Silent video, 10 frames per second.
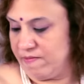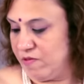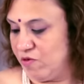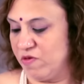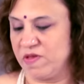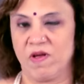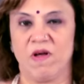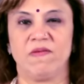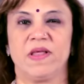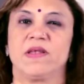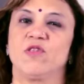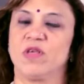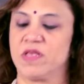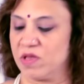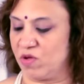To serve, let it
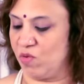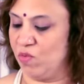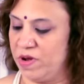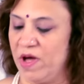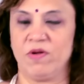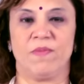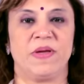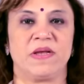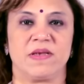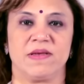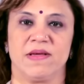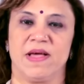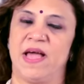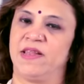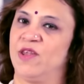just cool down a bit
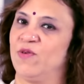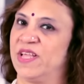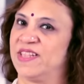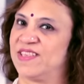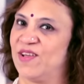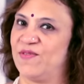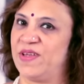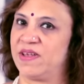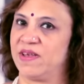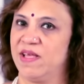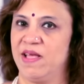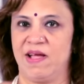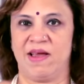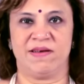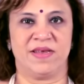and then you can serve it
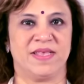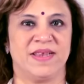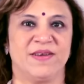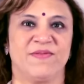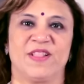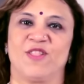and drizzle it with